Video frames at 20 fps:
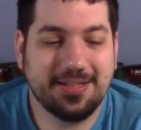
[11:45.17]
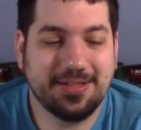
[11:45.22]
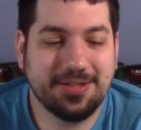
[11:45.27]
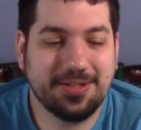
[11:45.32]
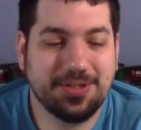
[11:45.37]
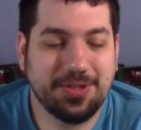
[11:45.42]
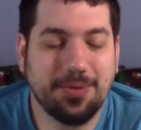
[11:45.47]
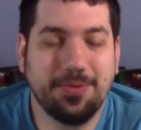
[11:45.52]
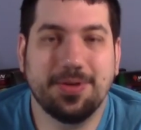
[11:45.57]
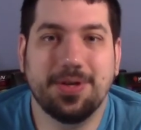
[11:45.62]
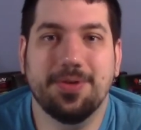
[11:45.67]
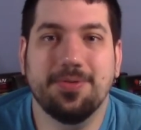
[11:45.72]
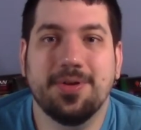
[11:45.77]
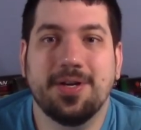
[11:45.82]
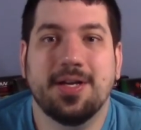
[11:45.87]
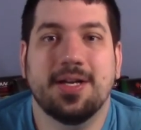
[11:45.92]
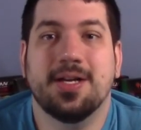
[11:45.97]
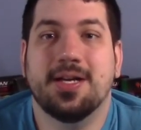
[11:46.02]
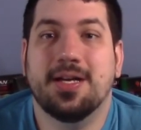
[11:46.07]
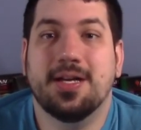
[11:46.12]
showing you
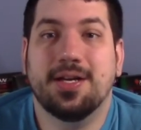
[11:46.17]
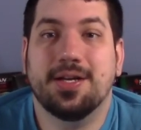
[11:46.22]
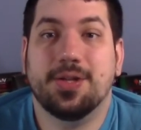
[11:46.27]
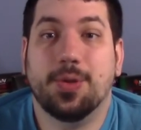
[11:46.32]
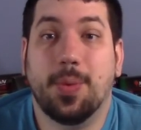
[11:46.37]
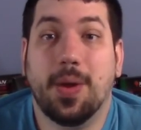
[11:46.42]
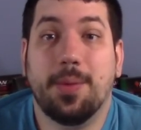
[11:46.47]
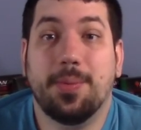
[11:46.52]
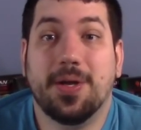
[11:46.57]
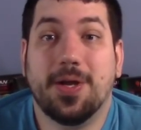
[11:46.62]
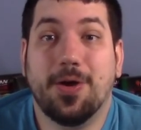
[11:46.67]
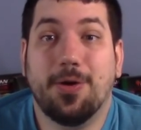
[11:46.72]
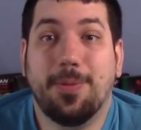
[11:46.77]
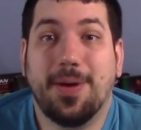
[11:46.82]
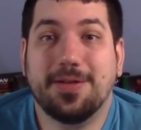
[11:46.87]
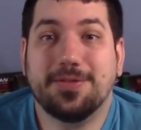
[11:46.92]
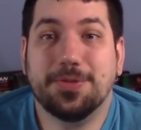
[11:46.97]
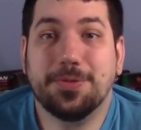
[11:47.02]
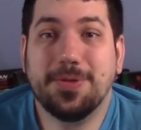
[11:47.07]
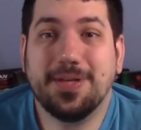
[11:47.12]
the way we go
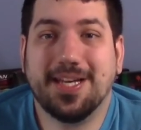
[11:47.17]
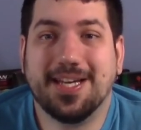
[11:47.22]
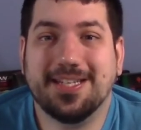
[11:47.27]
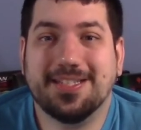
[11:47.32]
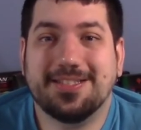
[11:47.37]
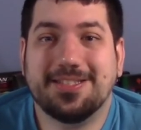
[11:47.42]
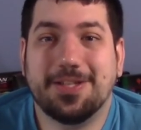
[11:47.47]
about doing it.